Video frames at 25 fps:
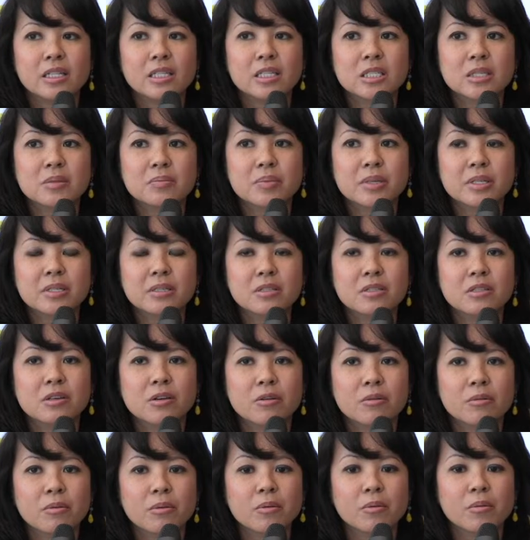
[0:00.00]
it's been
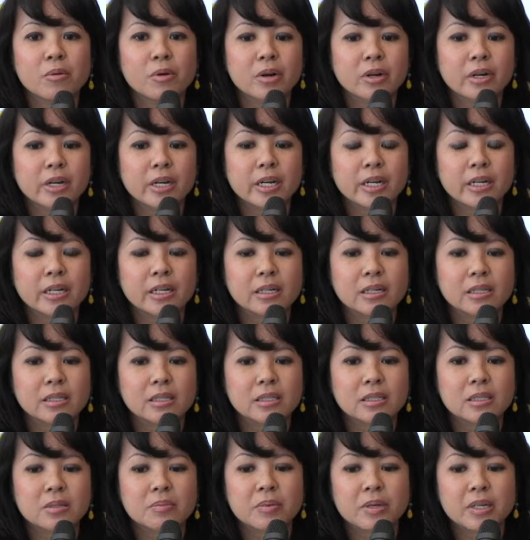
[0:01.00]
so rewarding, and
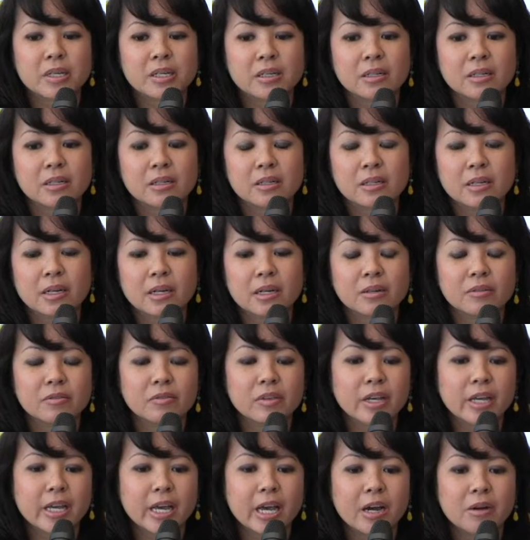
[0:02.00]
it's been kind of
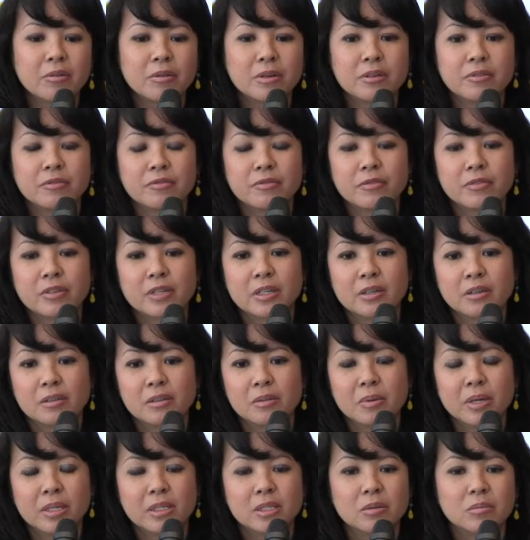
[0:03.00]
like how we
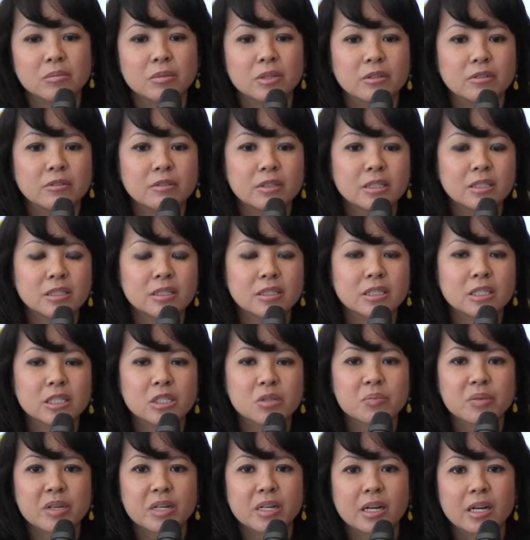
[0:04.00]
feel about the movie has
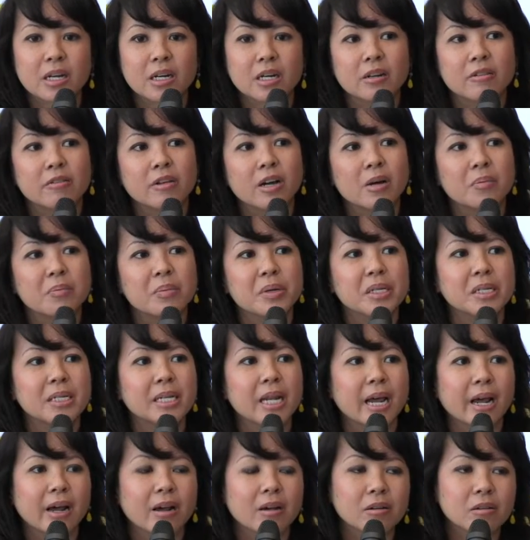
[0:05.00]
just been kind of up
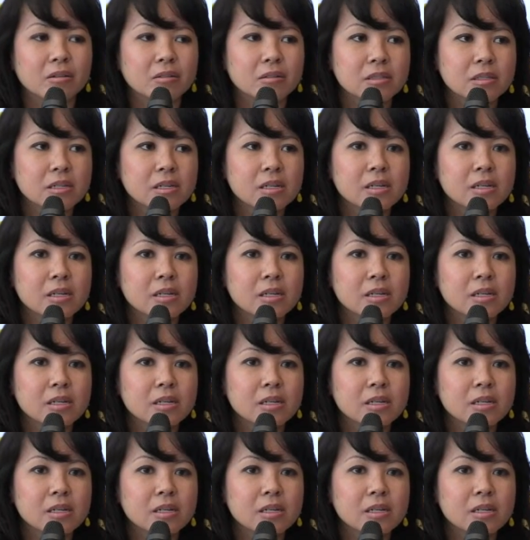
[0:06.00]
and down,